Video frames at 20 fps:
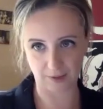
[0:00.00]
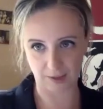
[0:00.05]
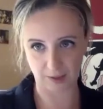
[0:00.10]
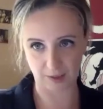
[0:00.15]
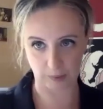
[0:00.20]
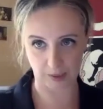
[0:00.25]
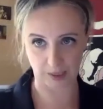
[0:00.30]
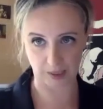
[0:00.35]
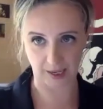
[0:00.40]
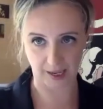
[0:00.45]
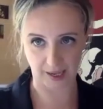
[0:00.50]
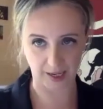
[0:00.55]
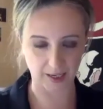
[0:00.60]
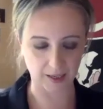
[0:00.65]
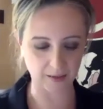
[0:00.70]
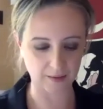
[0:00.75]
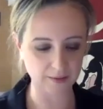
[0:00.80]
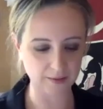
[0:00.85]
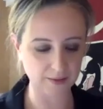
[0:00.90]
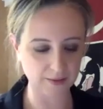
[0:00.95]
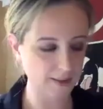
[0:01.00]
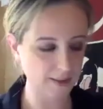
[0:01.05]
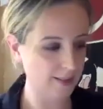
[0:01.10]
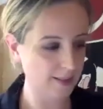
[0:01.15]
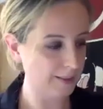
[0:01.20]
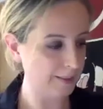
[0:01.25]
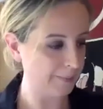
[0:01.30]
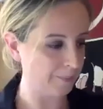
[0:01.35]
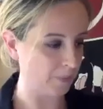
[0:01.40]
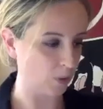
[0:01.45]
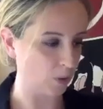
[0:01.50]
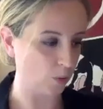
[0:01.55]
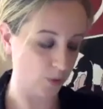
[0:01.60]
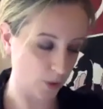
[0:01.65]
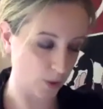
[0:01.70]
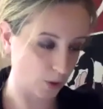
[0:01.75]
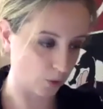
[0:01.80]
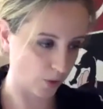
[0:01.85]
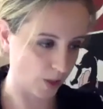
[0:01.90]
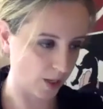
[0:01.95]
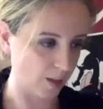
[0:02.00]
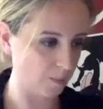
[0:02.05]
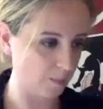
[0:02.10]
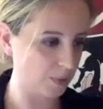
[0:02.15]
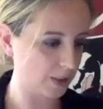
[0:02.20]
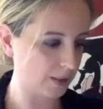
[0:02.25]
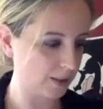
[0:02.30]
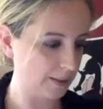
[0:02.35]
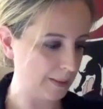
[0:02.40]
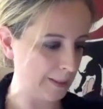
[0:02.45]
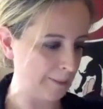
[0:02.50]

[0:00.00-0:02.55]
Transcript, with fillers: the play or the script